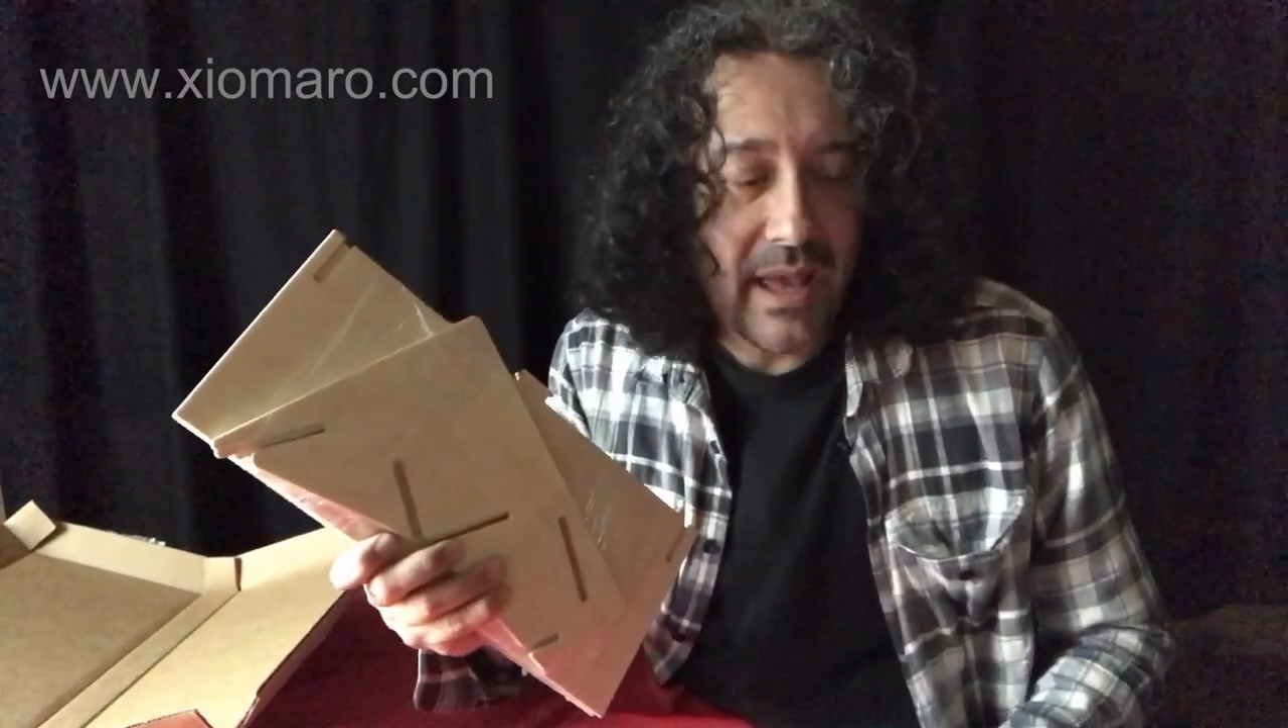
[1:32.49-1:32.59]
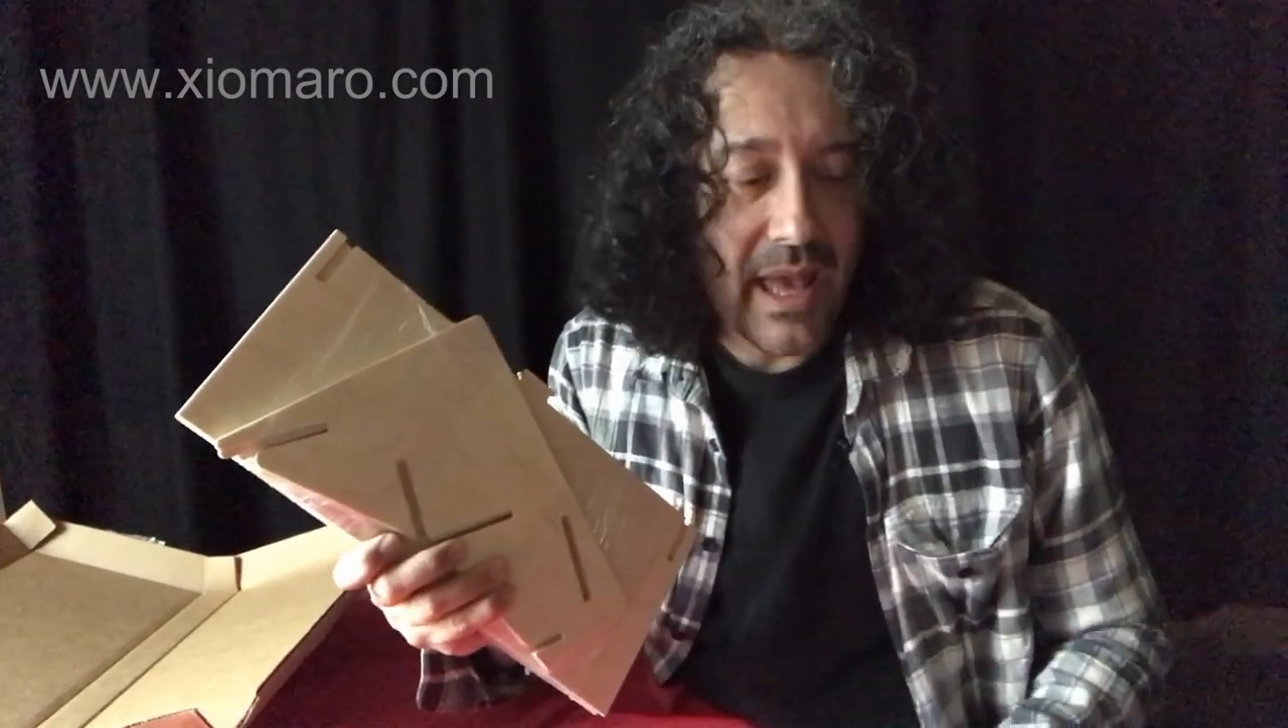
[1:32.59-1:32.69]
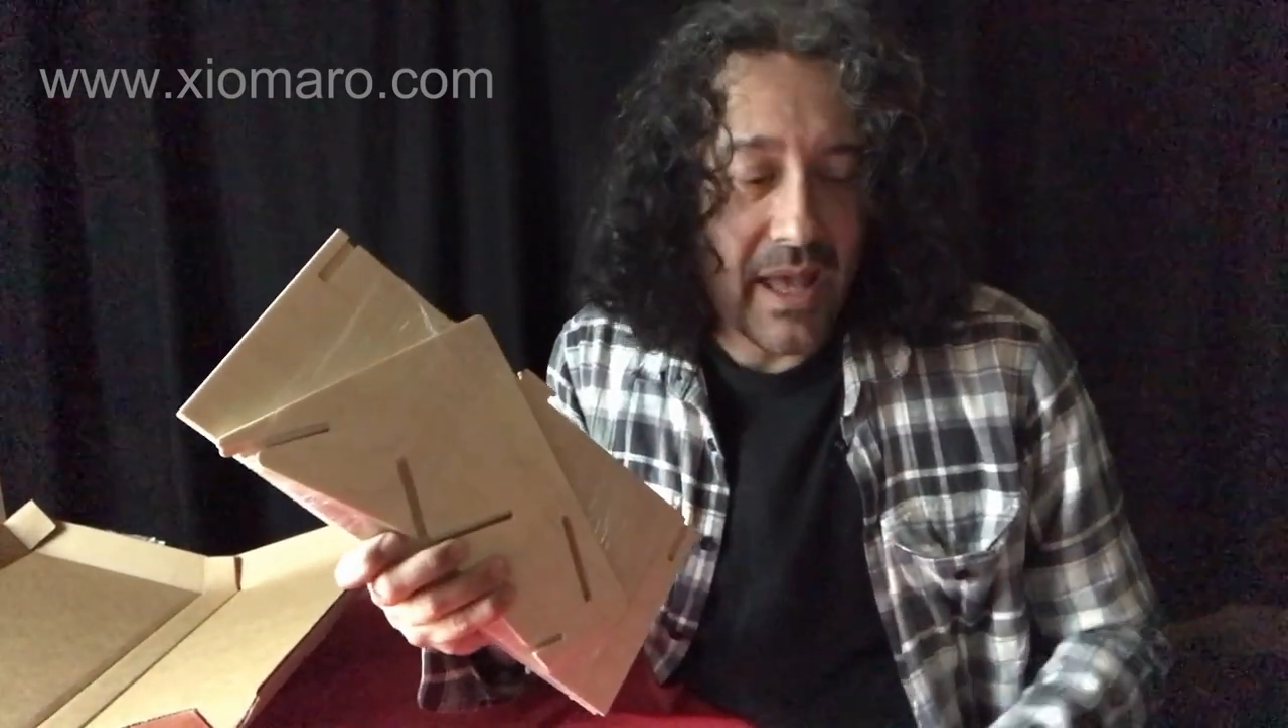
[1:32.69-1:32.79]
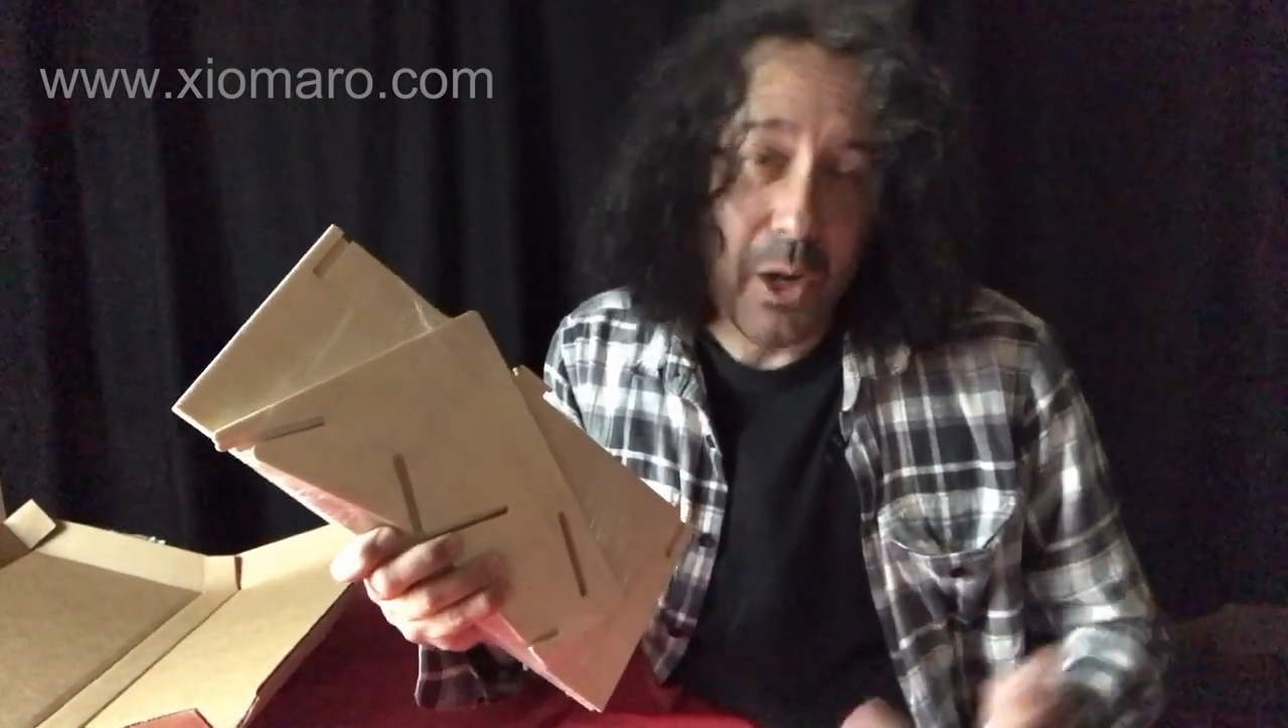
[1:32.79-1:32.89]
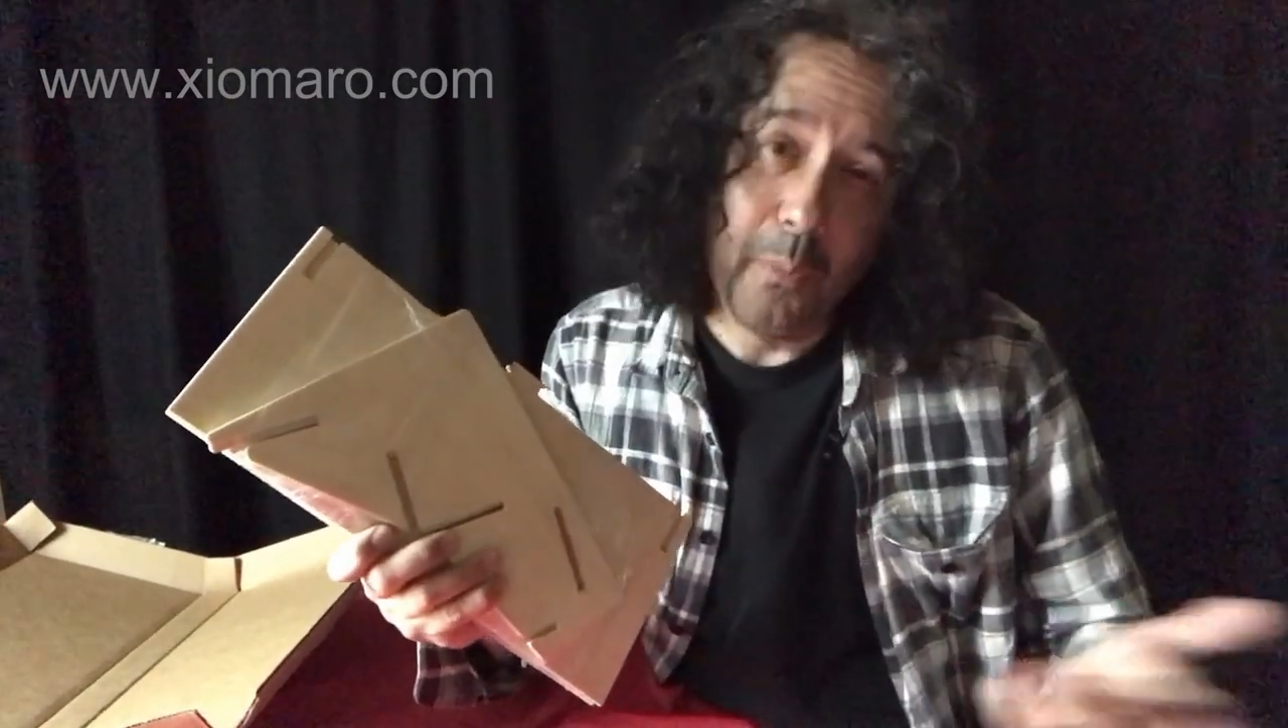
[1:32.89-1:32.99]

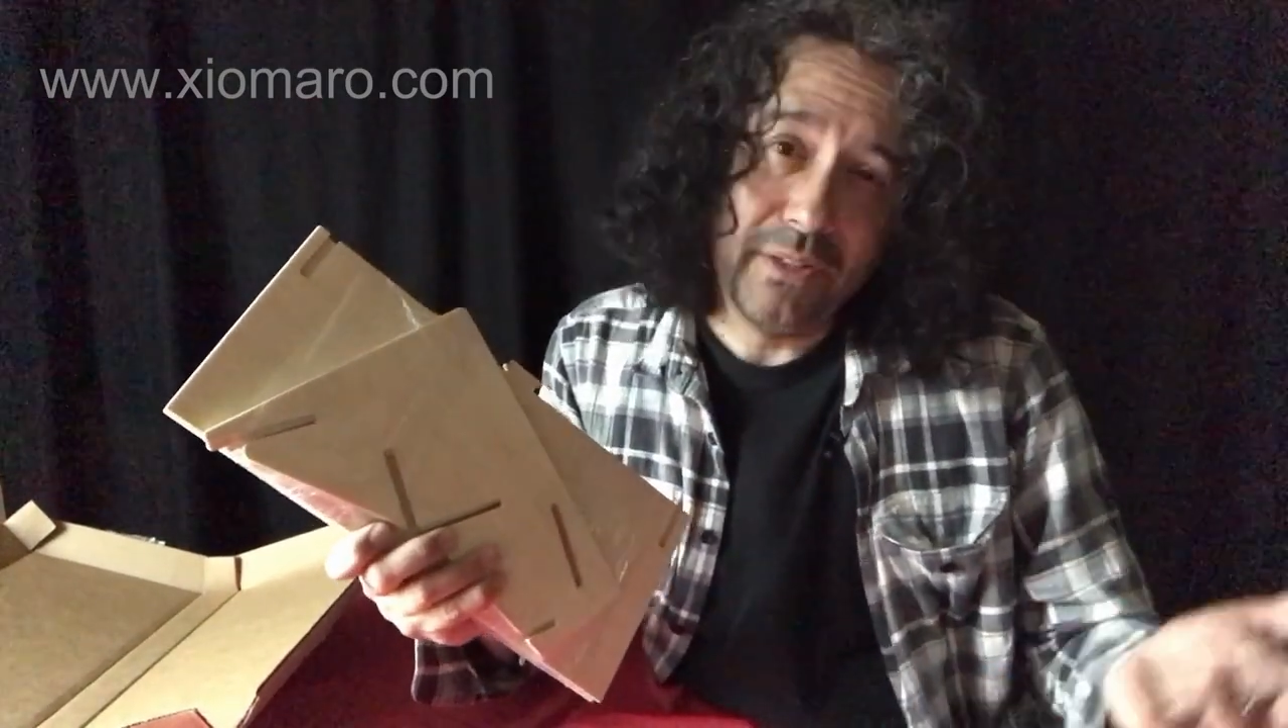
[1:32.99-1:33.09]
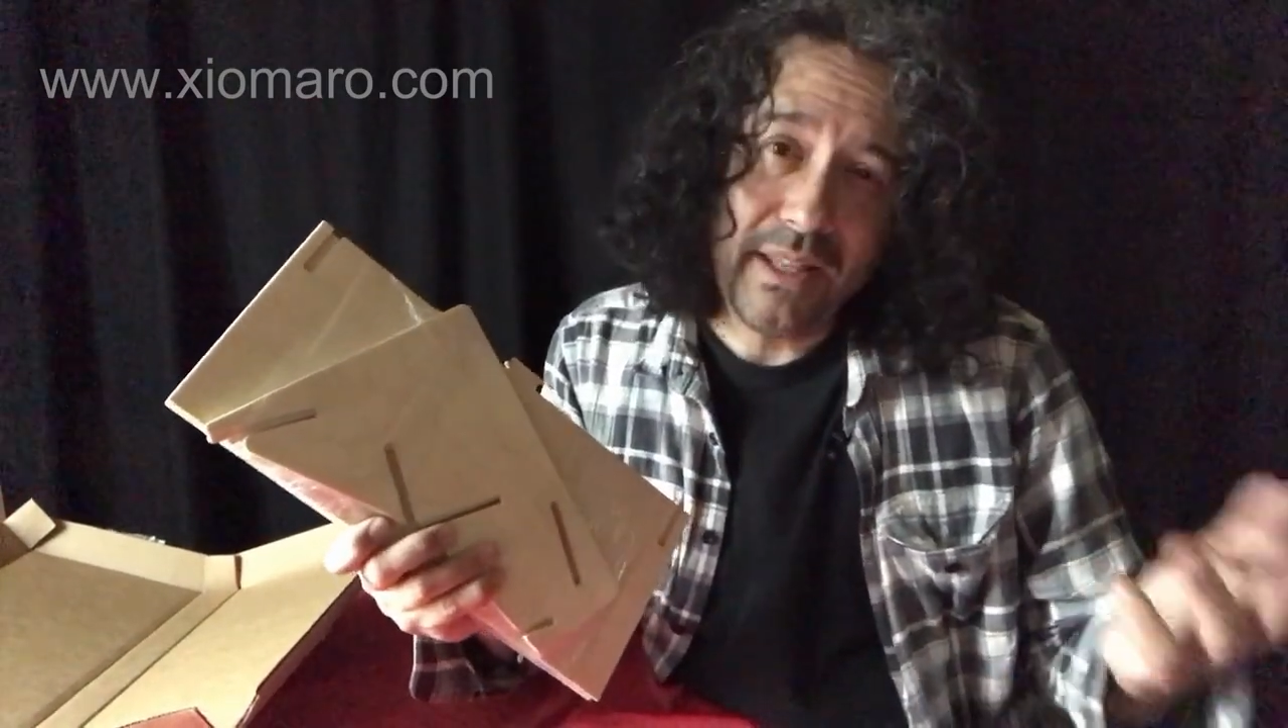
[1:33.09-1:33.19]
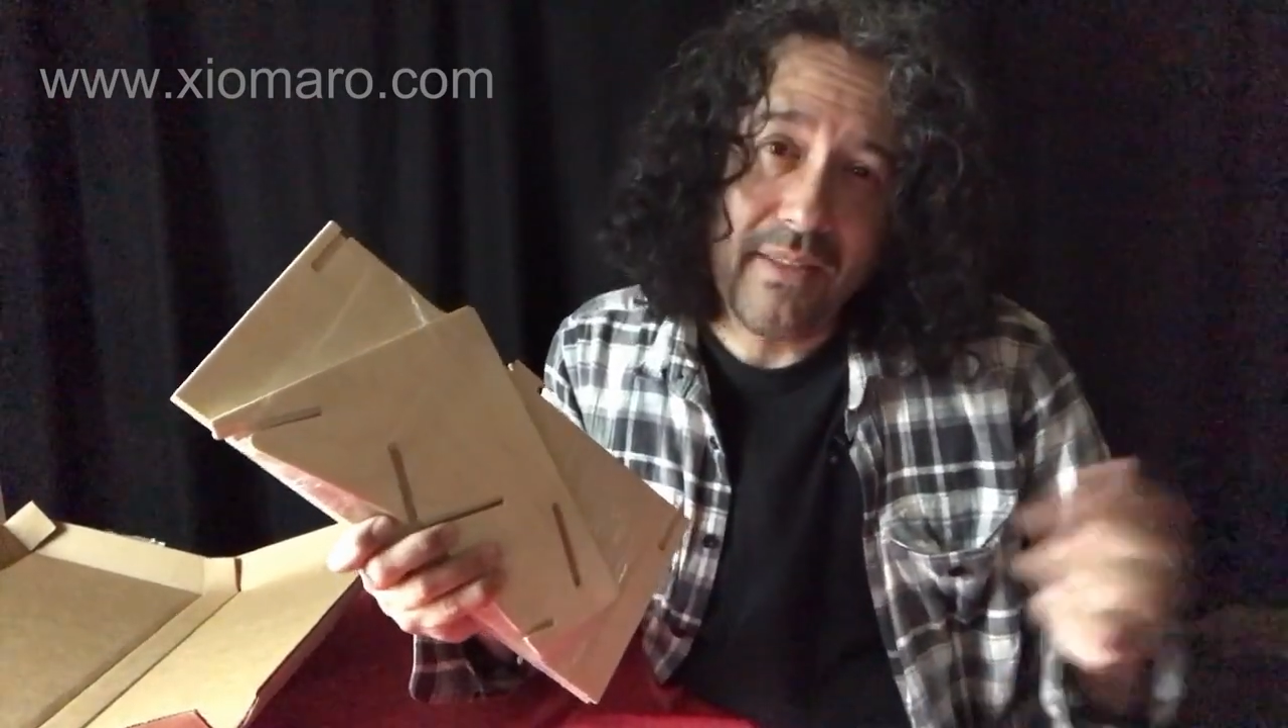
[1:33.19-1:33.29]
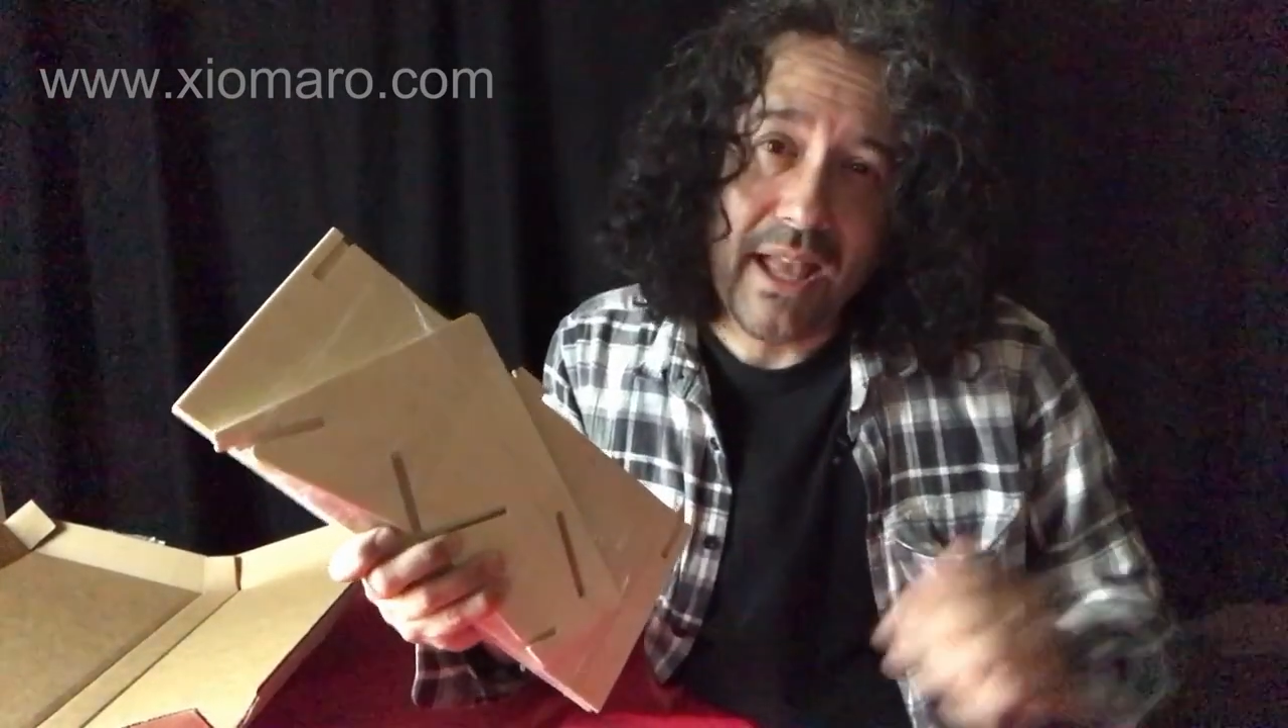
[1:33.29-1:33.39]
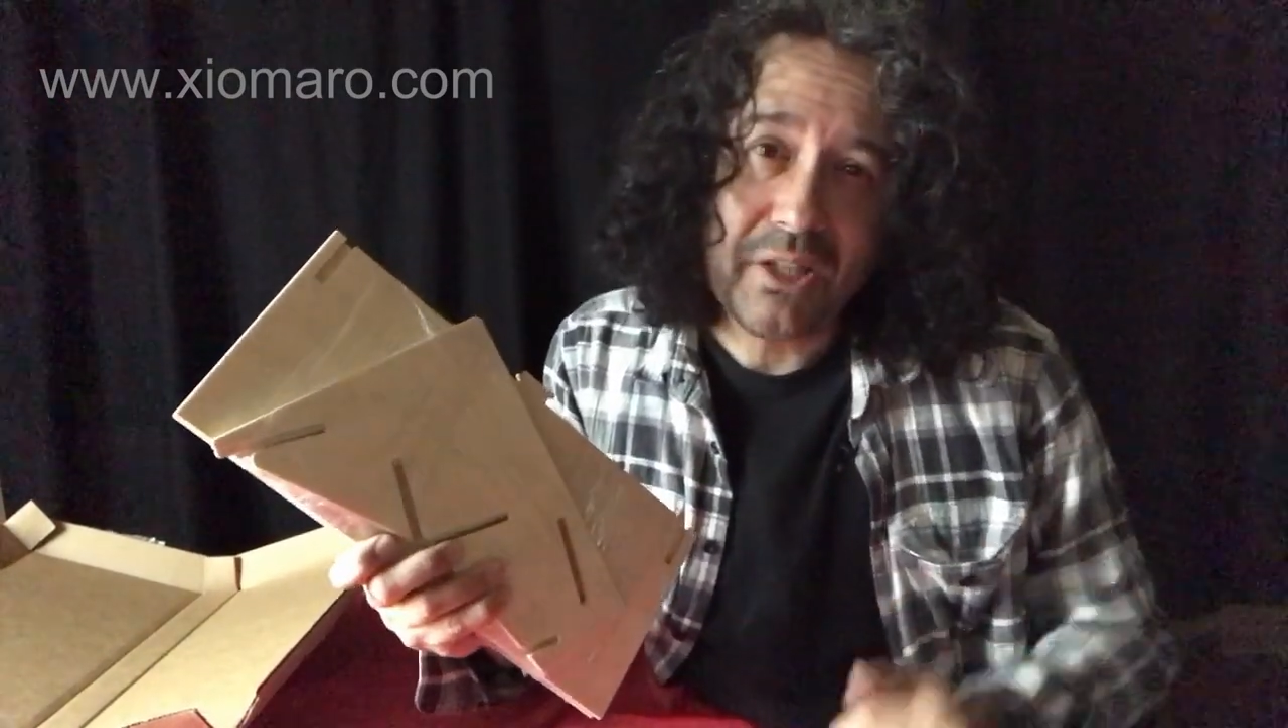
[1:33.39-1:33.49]
And
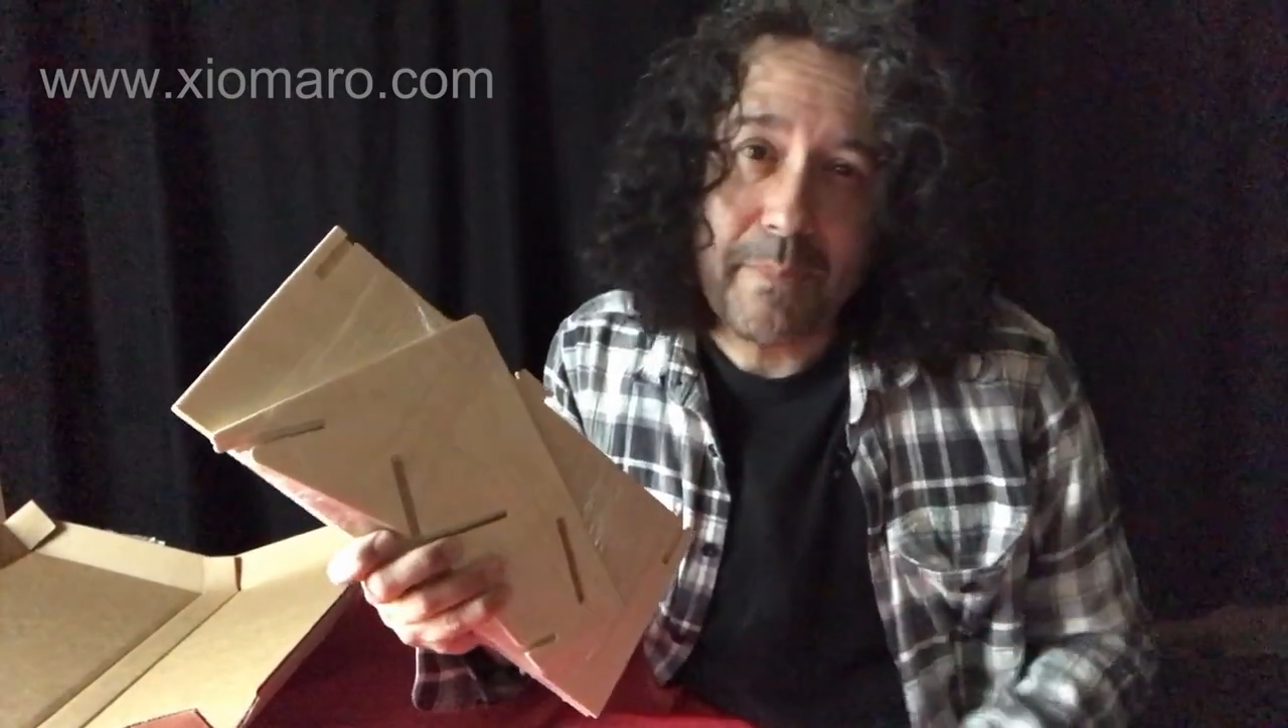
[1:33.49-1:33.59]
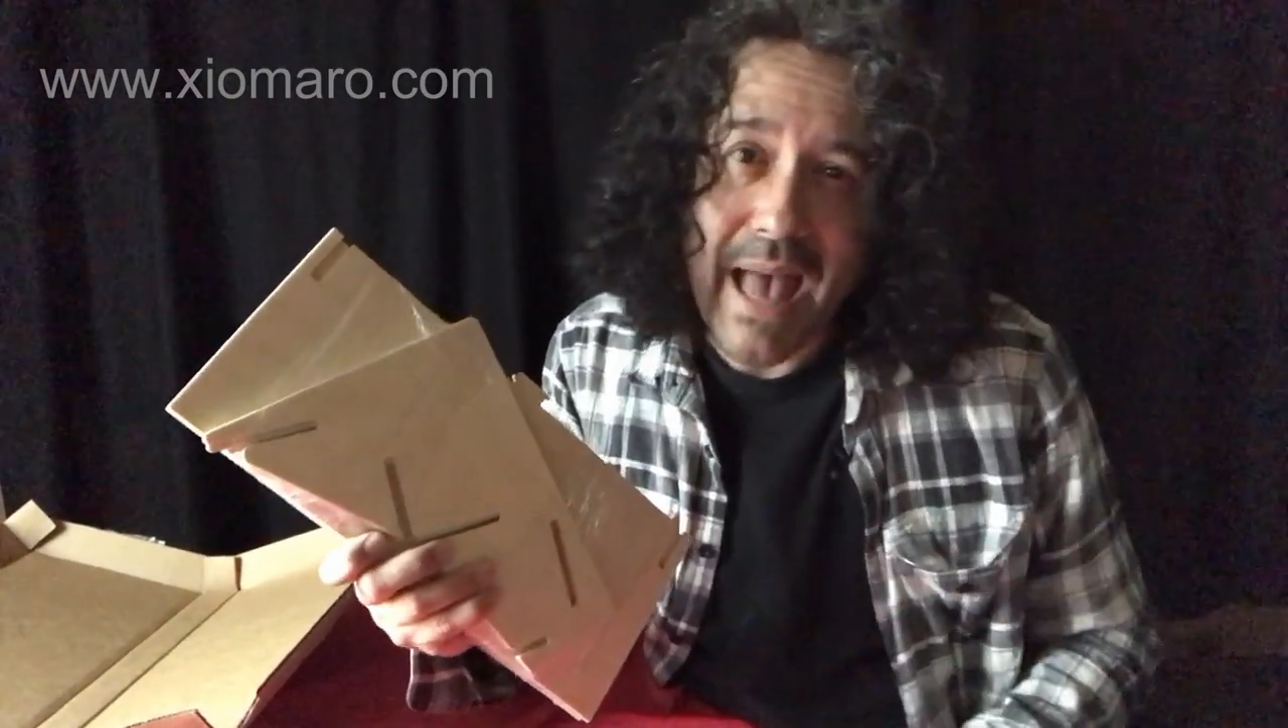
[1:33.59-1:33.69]
hopefully the next